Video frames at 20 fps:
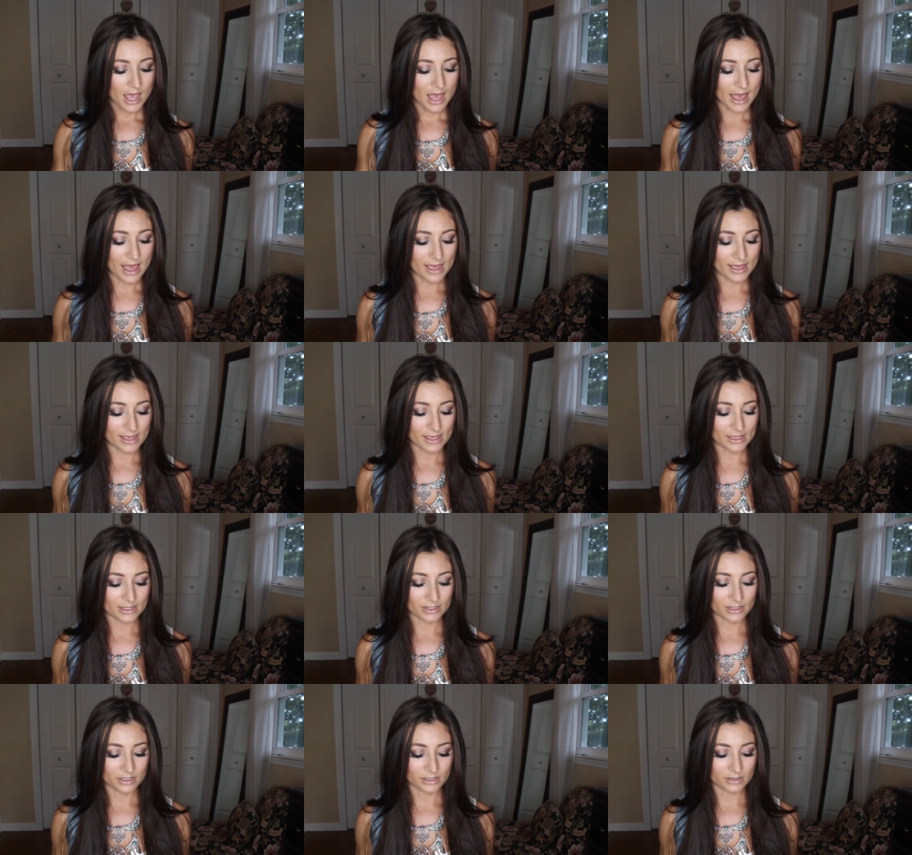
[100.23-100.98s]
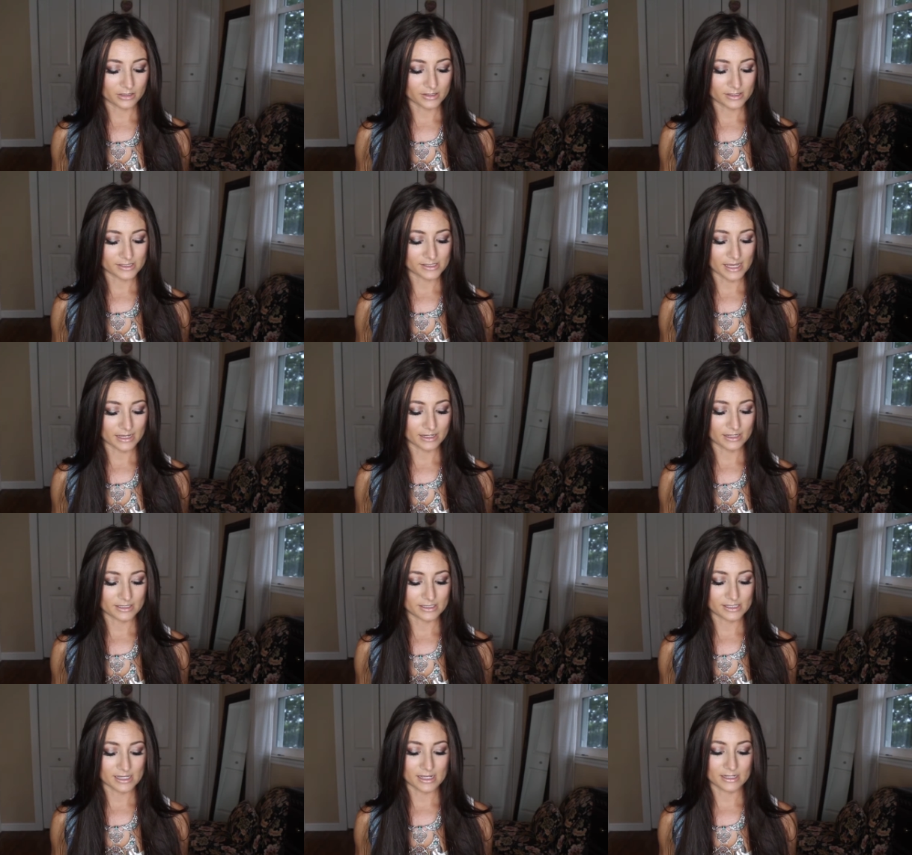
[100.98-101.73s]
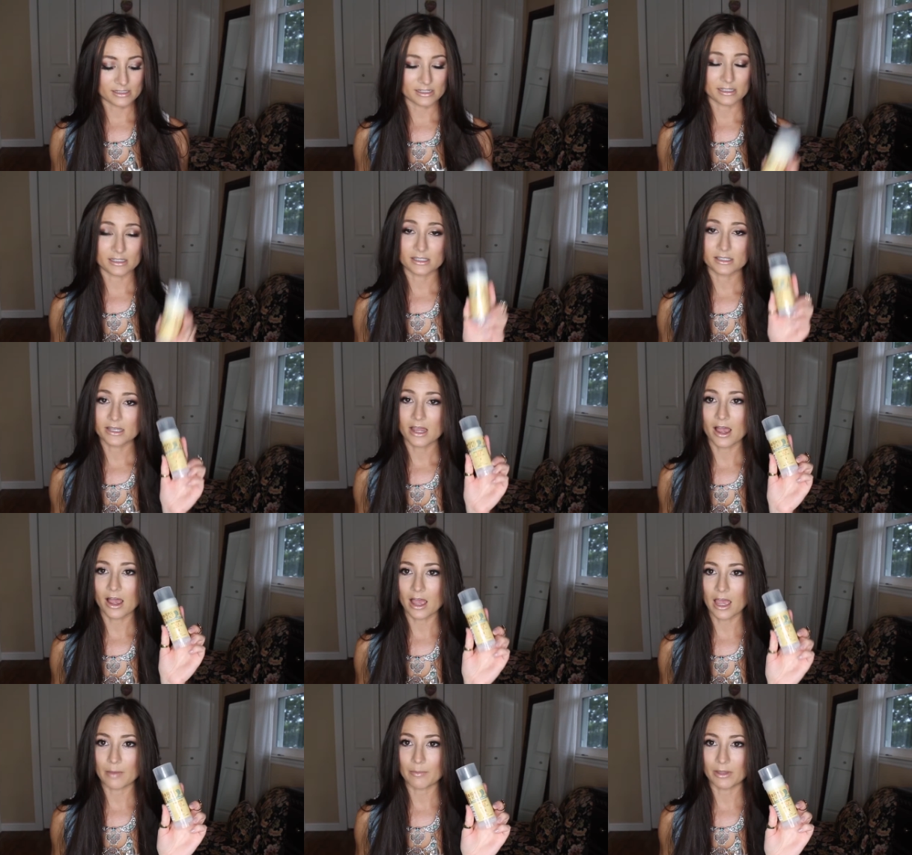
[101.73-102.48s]
and the second scent is
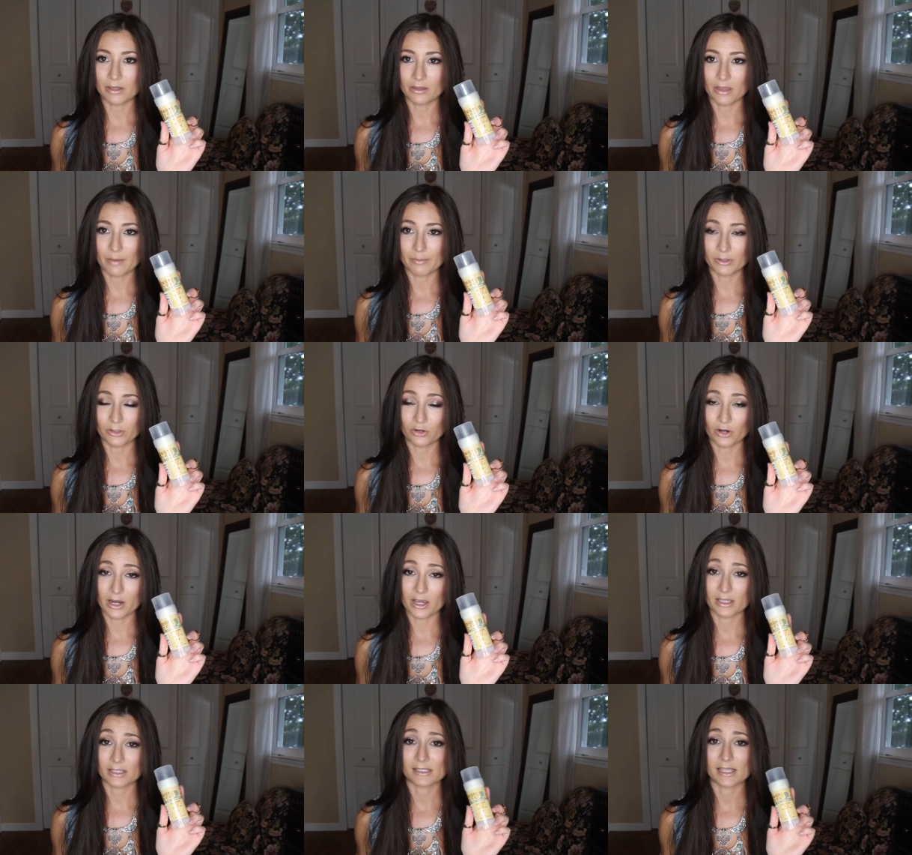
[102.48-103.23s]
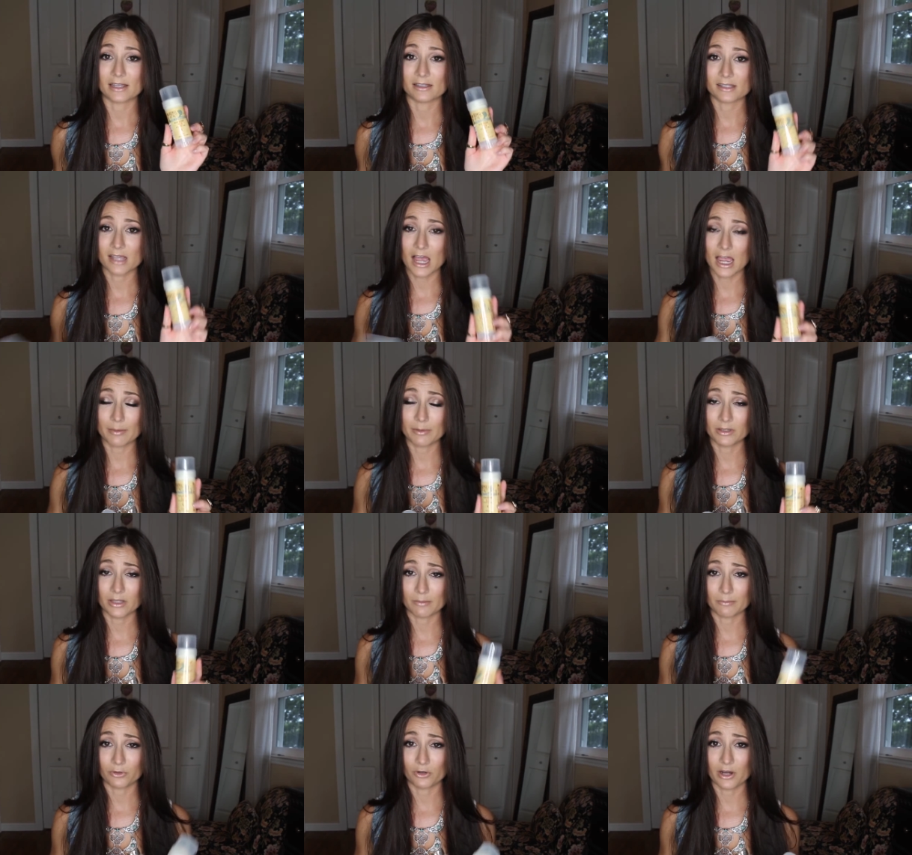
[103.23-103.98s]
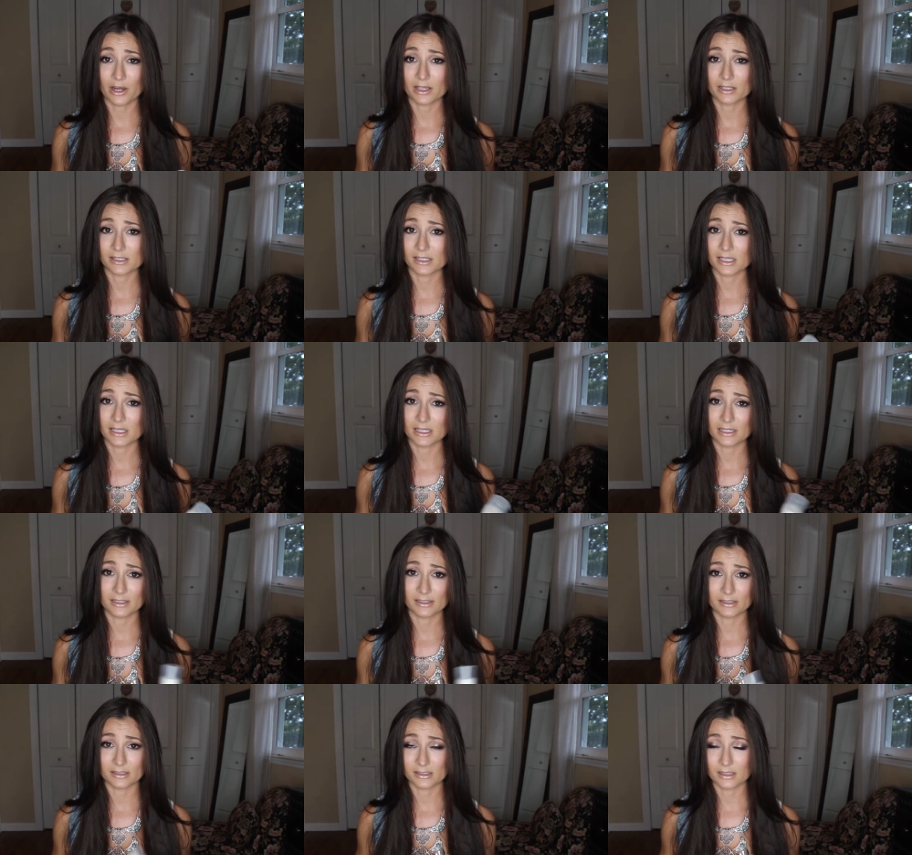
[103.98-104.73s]
Thyme and Lemongrass, and Thyme and Lemongrass
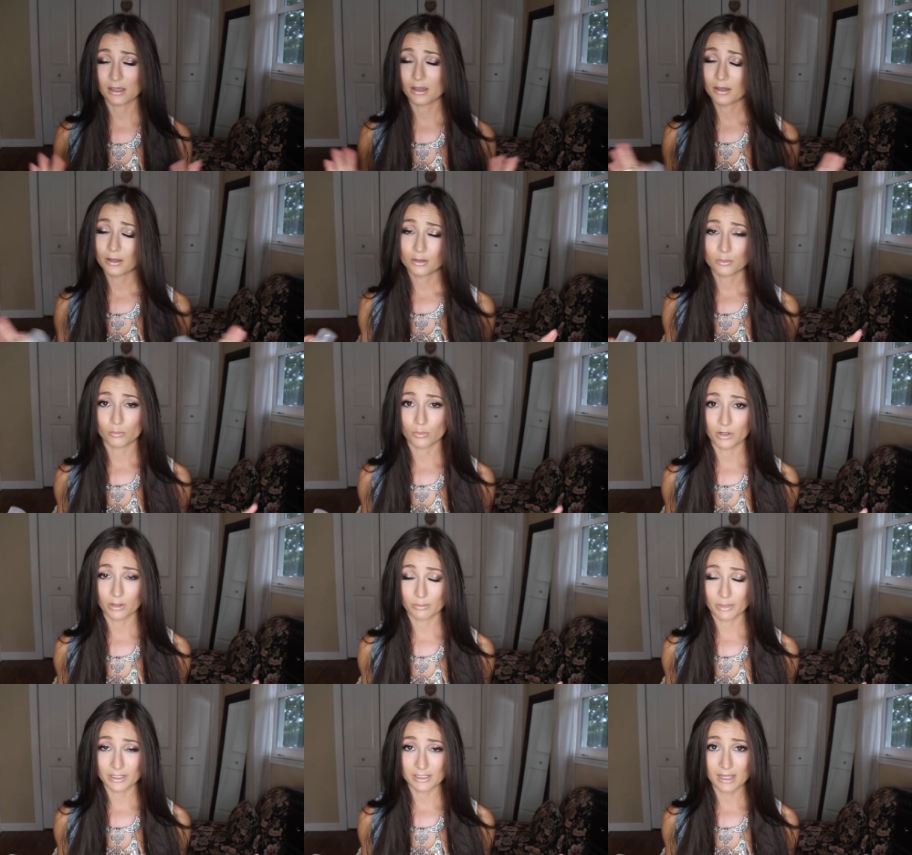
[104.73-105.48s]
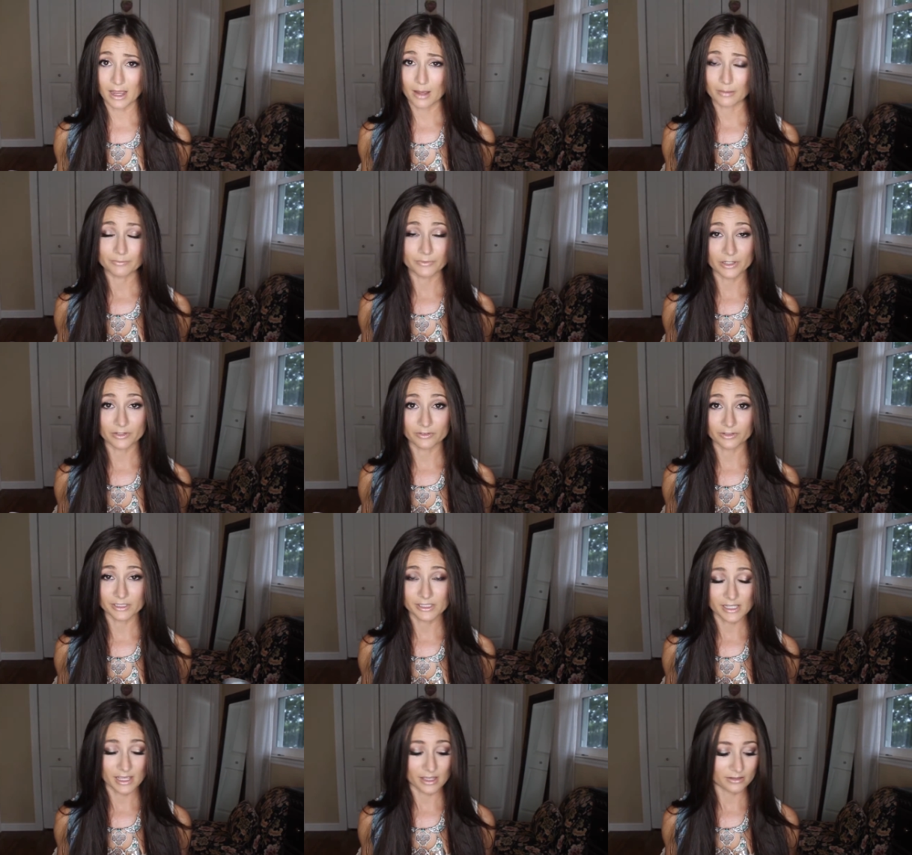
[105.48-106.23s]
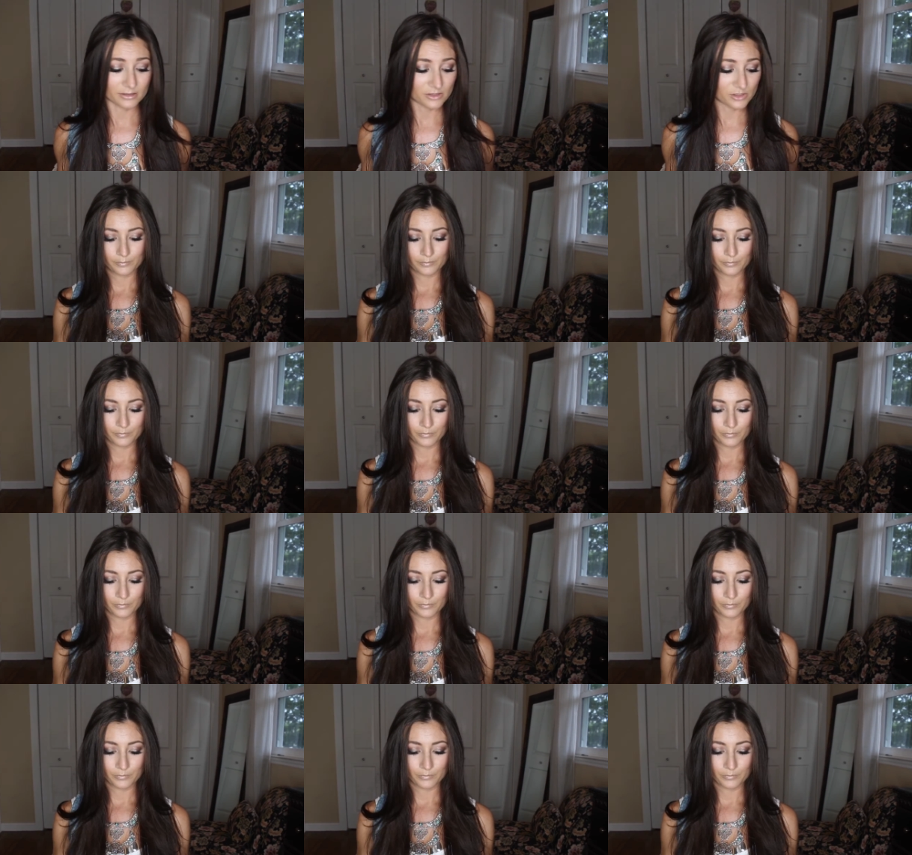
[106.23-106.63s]
is one of my top favorite scents.